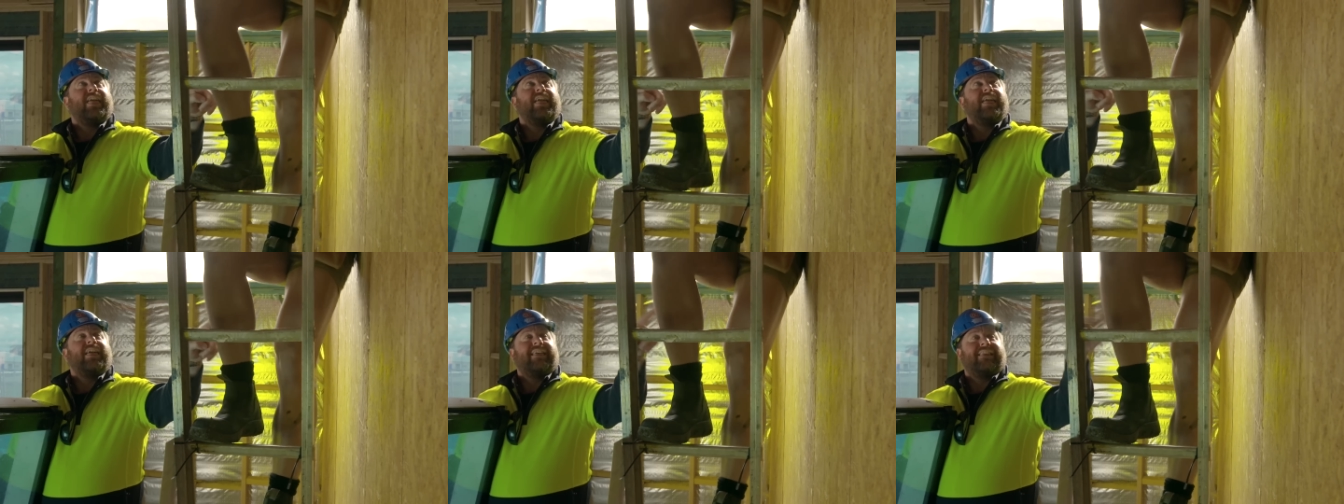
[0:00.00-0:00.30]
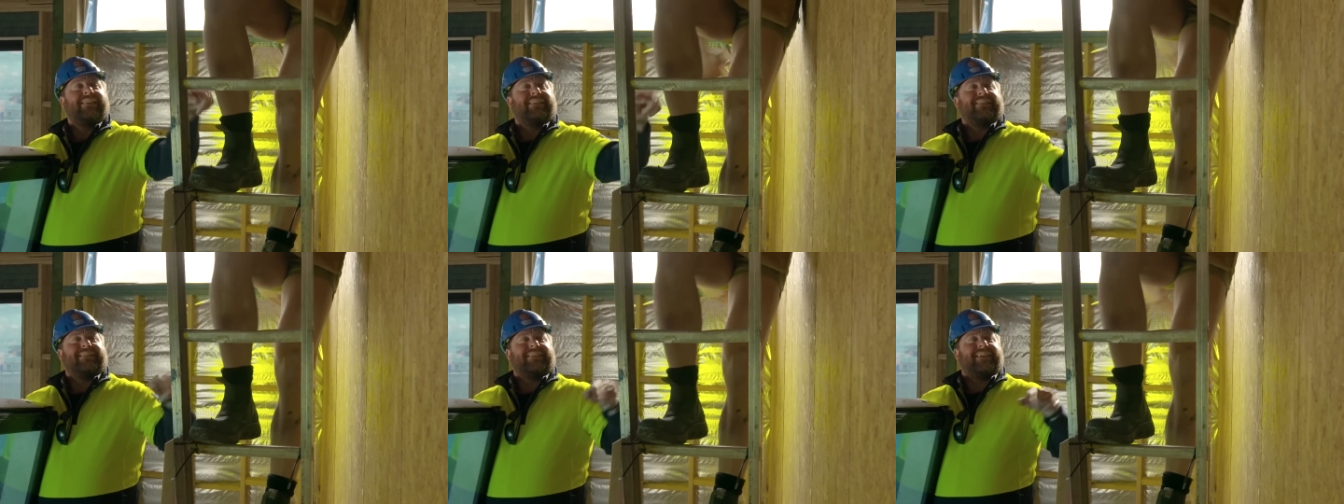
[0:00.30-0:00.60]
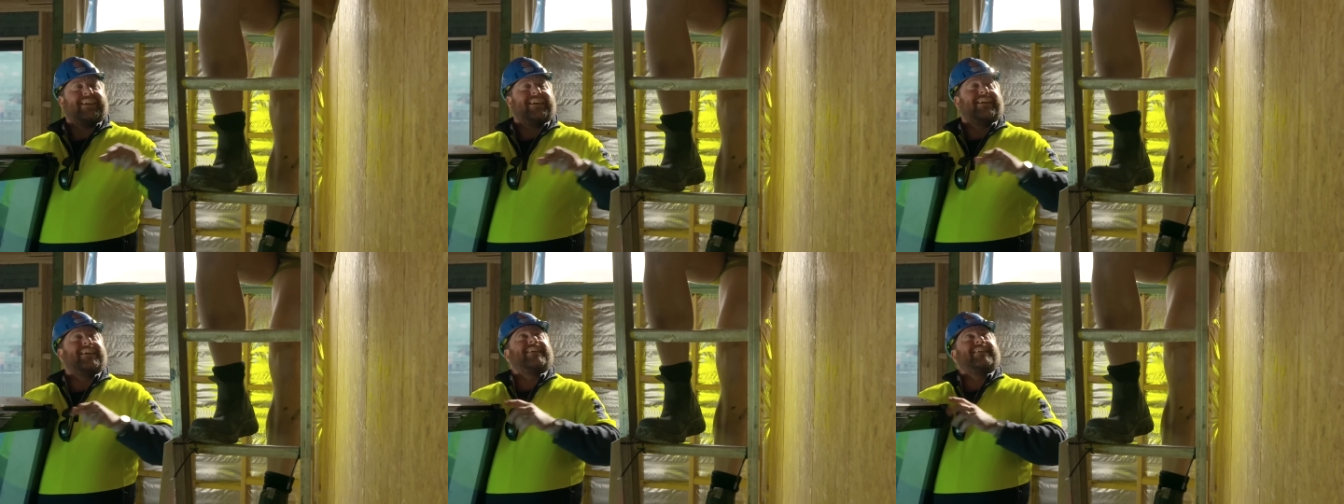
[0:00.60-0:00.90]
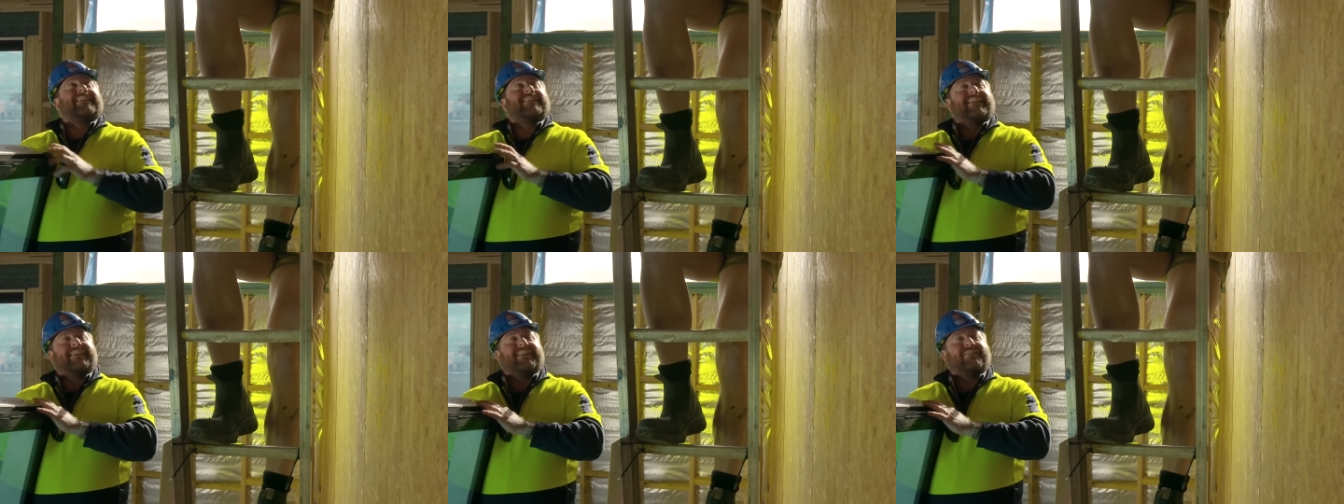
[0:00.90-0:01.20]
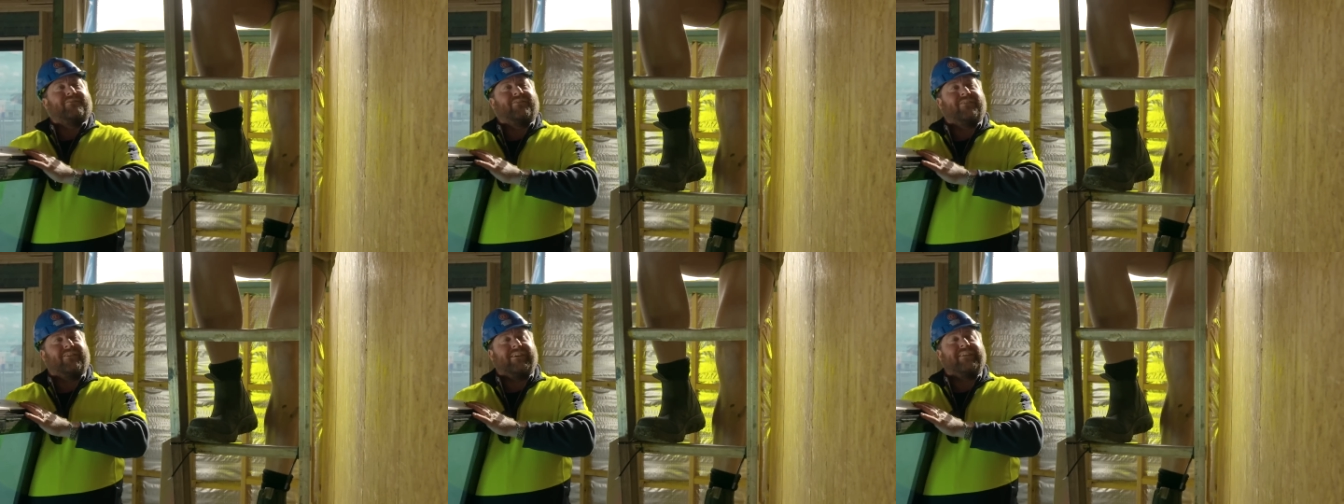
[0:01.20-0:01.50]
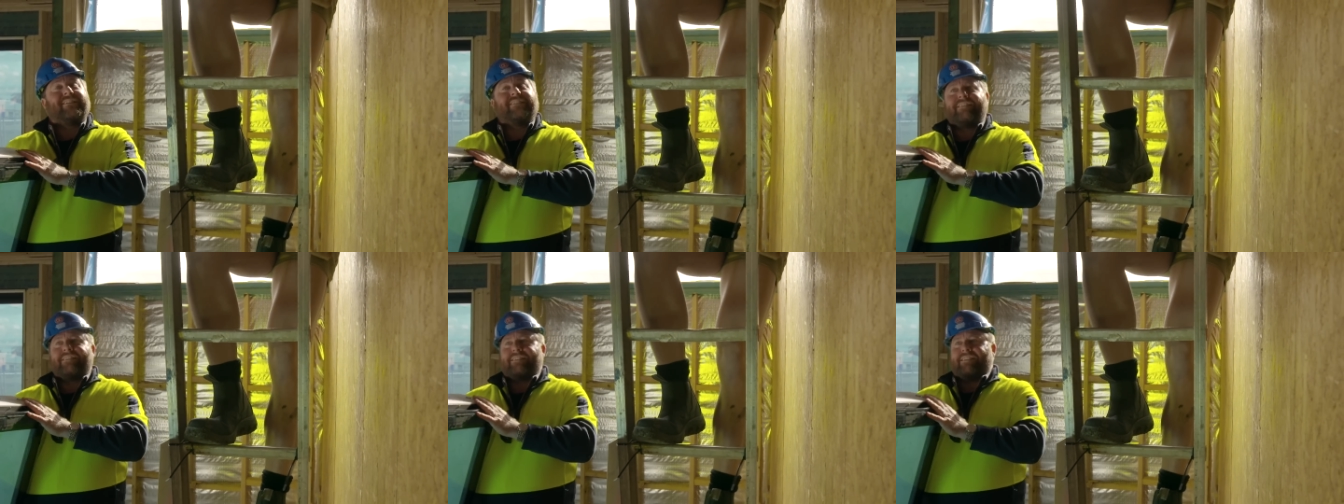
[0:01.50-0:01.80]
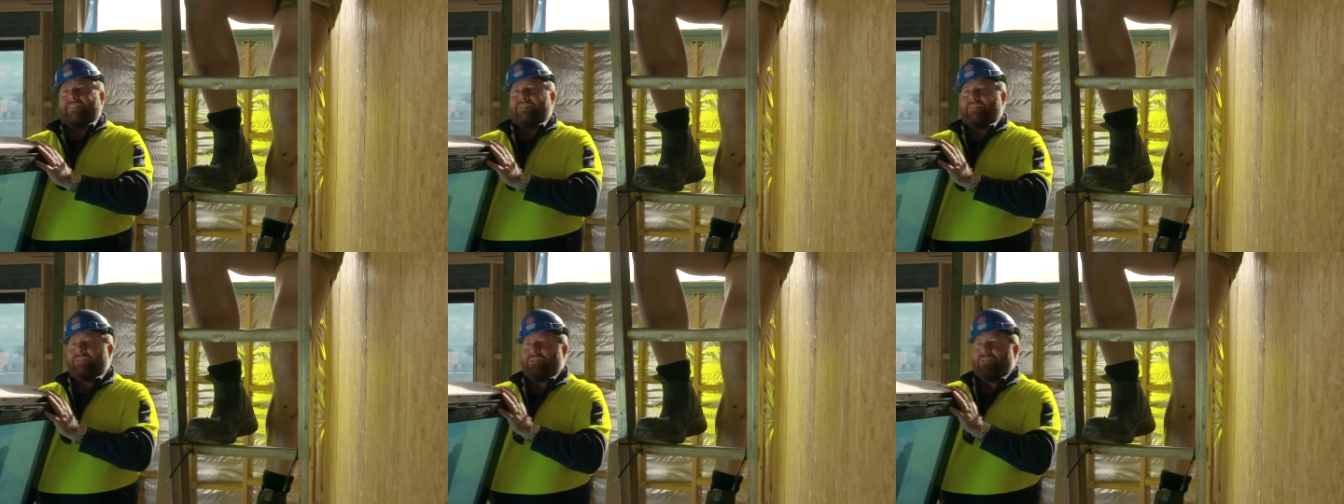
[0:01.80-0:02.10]
Yeah, right.
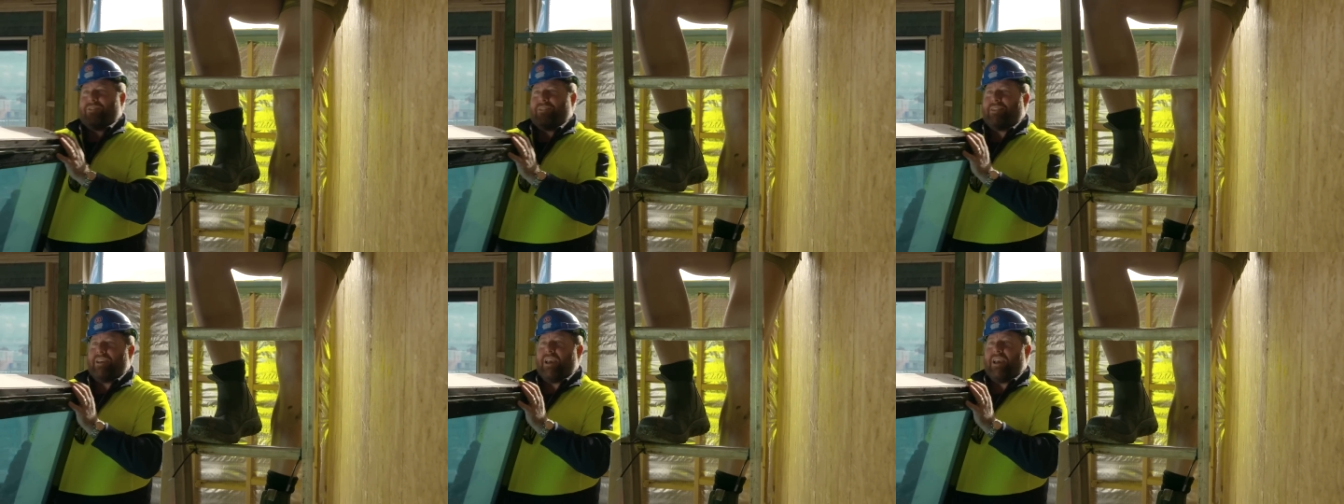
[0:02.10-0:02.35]
And Scotty